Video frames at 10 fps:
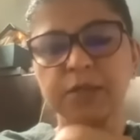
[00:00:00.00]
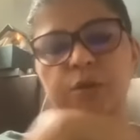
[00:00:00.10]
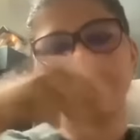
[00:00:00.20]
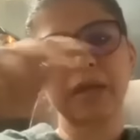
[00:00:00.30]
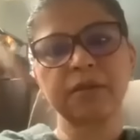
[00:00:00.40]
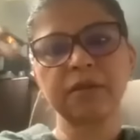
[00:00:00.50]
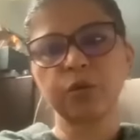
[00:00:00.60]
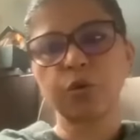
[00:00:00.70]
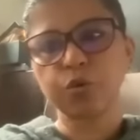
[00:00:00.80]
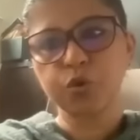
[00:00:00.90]
So the mother and
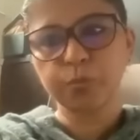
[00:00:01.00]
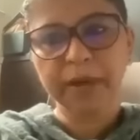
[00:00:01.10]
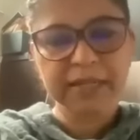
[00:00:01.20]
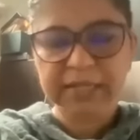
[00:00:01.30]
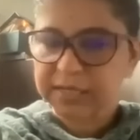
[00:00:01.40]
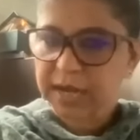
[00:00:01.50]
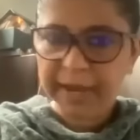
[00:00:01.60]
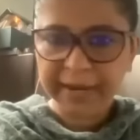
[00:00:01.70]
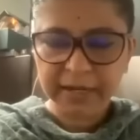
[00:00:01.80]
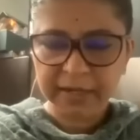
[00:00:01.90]
the co-pilots
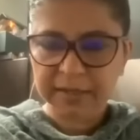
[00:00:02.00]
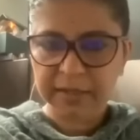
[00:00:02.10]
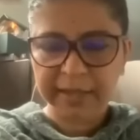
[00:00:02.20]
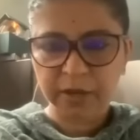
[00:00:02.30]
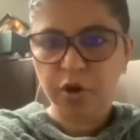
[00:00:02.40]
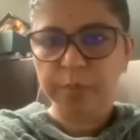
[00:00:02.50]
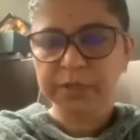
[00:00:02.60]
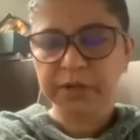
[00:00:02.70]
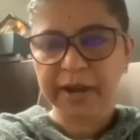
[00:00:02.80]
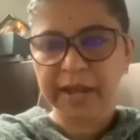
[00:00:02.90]
died in the
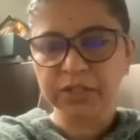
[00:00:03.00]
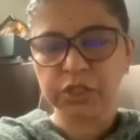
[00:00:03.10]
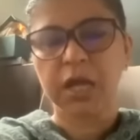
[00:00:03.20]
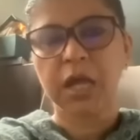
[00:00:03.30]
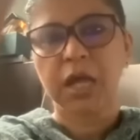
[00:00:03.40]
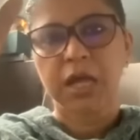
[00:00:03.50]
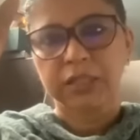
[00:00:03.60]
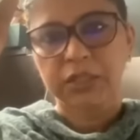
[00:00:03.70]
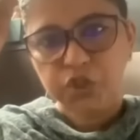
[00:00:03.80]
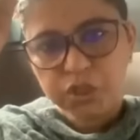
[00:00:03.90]
helicopter crash.
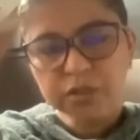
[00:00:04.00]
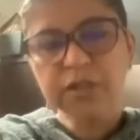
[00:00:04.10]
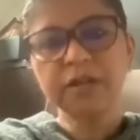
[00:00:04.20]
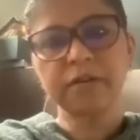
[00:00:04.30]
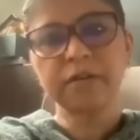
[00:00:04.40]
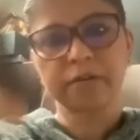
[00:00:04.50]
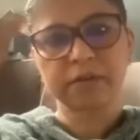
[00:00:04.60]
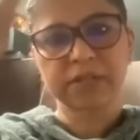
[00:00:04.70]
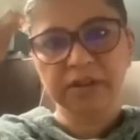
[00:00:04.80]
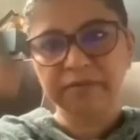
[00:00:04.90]
The children
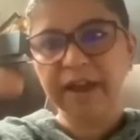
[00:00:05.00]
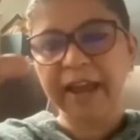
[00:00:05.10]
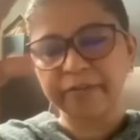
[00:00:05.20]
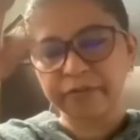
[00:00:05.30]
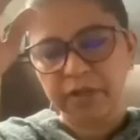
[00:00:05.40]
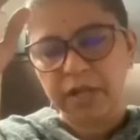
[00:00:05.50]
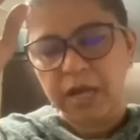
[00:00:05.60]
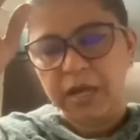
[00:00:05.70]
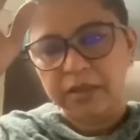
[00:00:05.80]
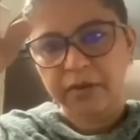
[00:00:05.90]
survived
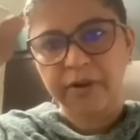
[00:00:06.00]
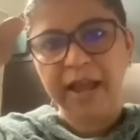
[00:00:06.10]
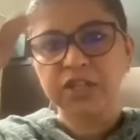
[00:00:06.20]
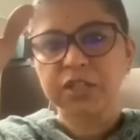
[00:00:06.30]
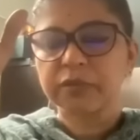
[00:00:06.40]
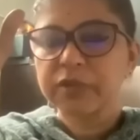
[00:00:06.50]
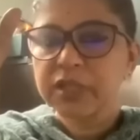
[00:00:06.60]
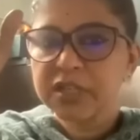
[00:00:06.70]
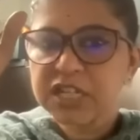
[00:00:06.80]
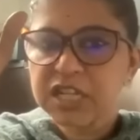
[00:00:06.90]
the crash and they were in
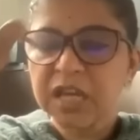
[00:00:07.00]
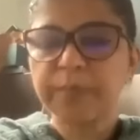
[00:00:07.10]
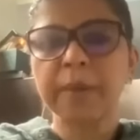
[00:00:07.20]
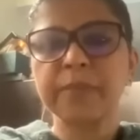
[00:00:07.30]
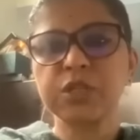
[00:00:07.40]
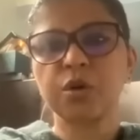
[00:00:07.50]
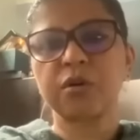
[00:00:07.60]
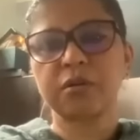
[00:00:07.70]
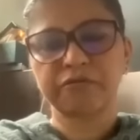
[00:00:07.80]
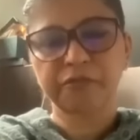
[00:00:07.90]
the deep
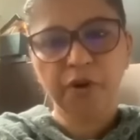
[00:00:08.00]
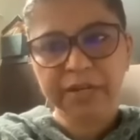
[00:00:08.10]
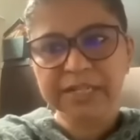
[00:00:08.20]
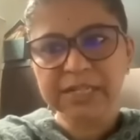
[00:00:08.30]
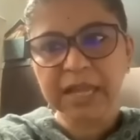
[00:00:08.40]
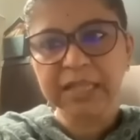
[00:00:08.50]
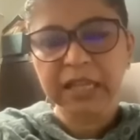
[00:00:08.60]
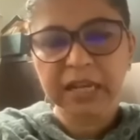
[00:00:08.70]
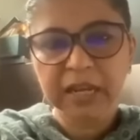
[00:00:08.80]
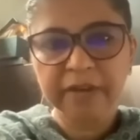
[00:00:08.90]
Amazon forest and
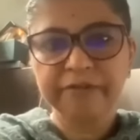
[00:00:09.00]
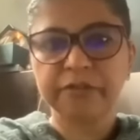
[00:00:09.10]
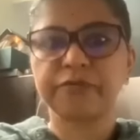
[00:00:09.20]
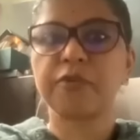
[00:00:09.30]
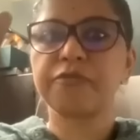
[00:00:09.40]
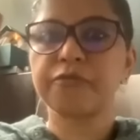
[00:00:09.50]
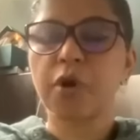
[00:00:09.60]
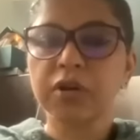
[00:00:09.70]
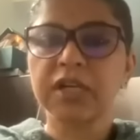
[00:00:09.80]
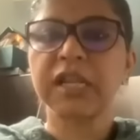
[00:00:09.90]
they lived for
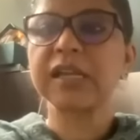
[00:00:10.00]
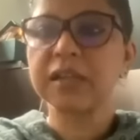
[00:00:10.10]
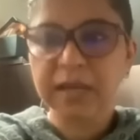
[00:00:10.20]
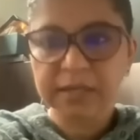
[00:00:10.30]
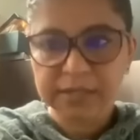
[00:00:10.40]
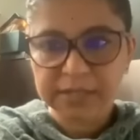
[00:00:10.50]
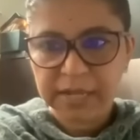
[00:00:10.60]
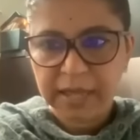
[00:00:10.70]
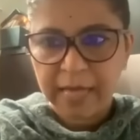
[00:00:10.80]
40 days.